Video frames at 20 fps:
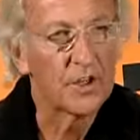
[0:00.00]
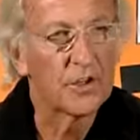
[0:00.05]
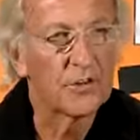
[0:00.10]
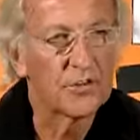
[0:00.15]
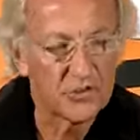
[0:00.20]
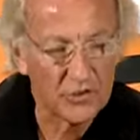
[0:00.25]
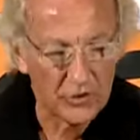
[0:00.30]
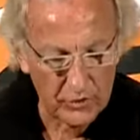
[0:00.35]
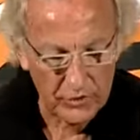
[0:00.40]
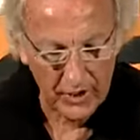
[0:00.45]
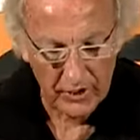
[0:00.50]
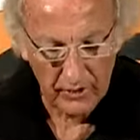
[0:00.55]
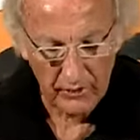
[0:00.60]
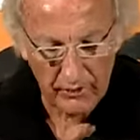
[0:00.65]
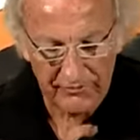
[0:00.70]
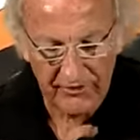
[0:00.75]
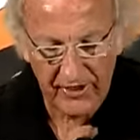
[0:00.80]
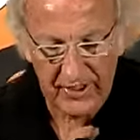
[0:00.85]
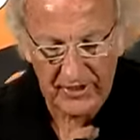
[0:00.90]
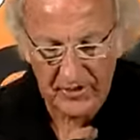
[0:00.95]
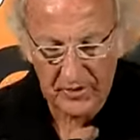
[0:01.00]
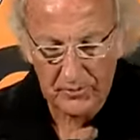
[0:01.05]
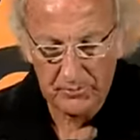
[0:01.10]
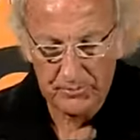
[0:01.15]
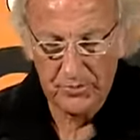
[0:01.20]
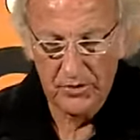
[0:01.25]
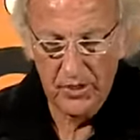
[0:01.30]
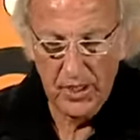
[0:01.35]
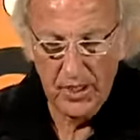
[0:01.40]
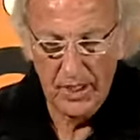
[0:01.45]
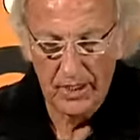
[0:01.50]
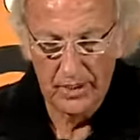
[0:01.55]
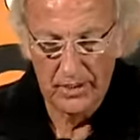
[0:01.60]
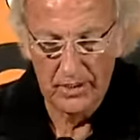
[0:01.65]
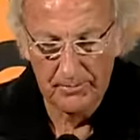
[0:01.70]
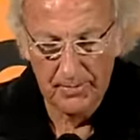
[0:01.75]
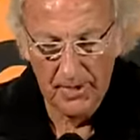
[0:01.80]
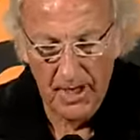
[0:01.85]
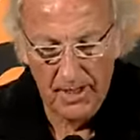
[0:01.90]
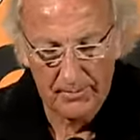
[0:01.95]
In a pseudo event in
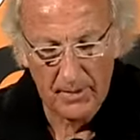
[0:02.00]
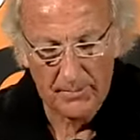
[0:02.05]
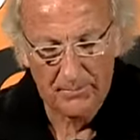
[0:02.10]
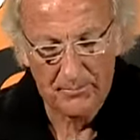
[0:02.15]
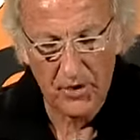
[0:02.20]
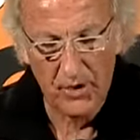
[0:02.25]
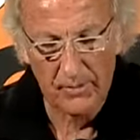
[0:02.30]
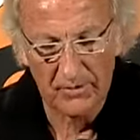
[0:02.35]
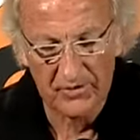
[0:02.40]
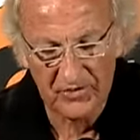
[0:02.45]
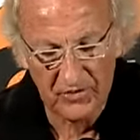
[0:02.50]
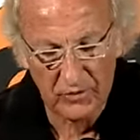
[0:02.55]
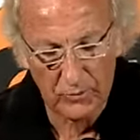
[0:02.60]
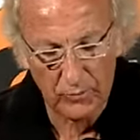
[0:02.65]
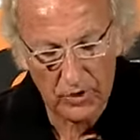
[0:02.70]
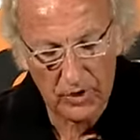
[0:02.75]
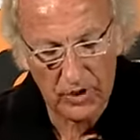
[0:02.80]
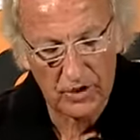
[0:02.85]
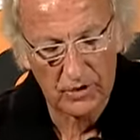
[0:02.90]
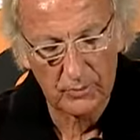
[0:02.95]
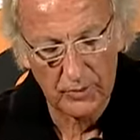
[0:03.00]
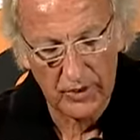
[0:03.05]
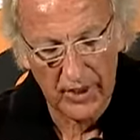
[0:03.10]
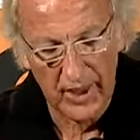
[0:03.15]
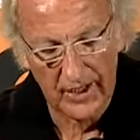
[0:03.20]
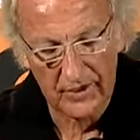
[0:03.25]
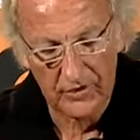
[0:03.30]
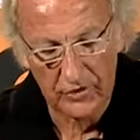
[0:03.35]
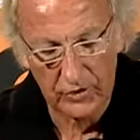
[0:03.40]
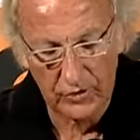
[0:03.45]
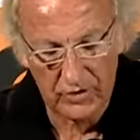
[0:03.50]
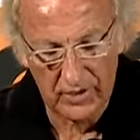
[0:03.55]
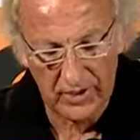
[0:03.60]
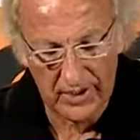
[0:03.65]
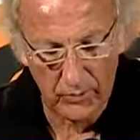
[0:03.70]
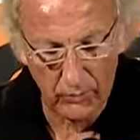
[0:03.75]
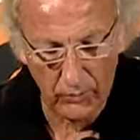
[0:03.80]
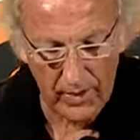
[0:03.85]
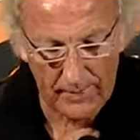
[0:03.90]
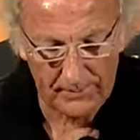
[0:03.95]
Prague, Obama promised a world without
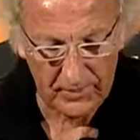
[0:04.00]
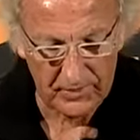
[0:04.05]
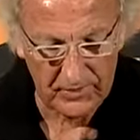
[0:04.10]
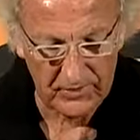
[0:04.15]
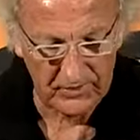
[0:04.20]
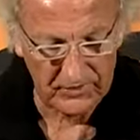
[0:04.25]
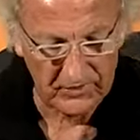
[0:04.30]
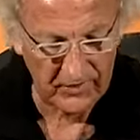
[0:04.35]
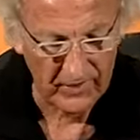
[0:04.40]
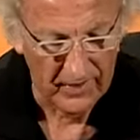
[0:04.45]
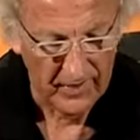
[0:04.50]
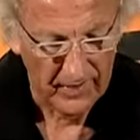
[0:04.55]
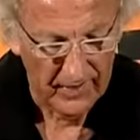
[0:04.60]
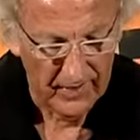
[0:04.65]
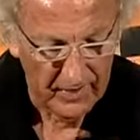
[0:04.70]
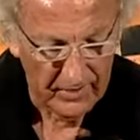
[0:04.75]
nuclear weapons